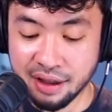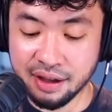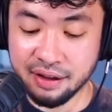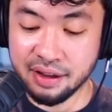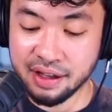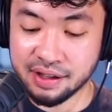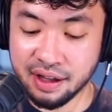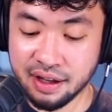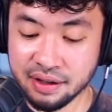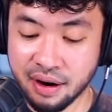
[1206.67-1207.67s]
I think these
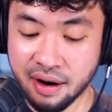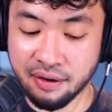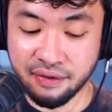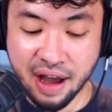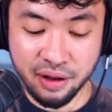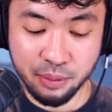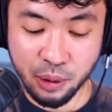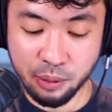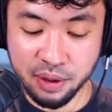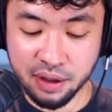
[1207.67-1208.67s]
things are
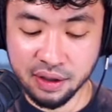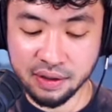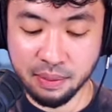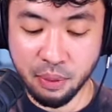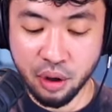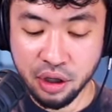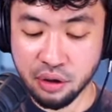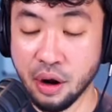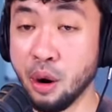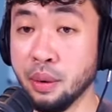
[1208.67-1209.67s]
valuable because the more you
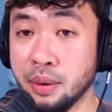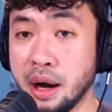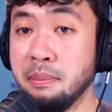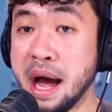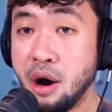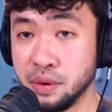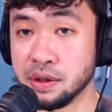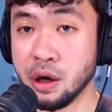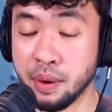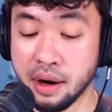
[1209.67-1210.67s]
know about
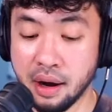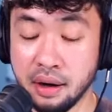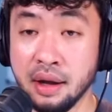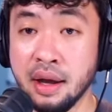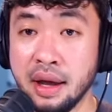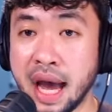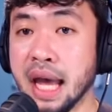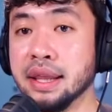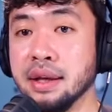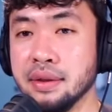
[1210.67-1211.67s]
what's going on,
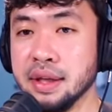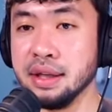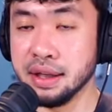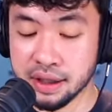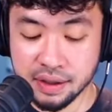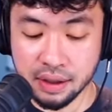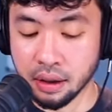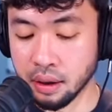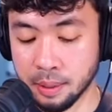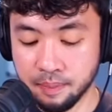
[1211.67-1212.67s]
I think the
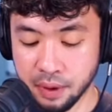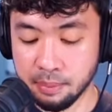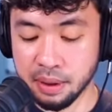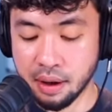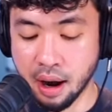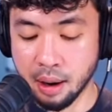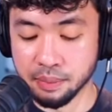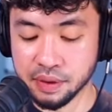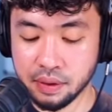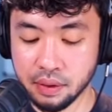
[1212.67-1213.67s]
easier it
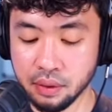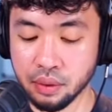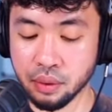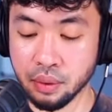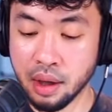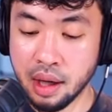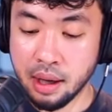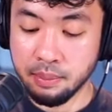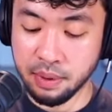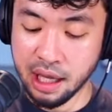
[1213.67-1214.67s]
becomes to
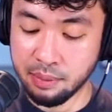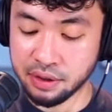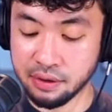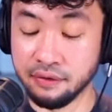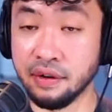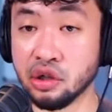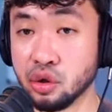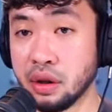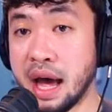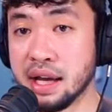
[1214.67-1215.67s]
be able to
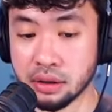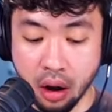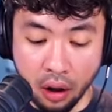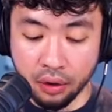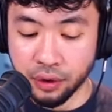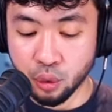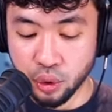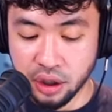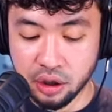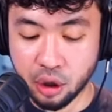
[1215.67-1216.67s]
visualize all the
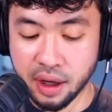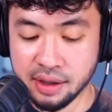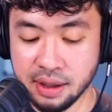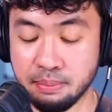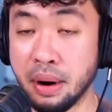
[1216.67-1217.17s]
weird, crazy